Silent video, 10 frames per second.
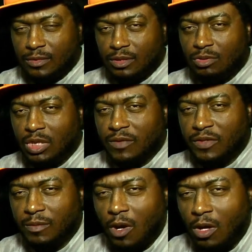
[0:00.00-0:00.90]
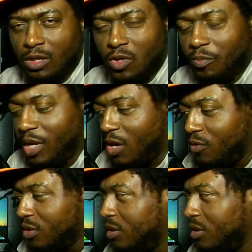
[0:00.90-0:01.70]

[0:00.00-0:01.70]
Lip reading: You give them all of your power,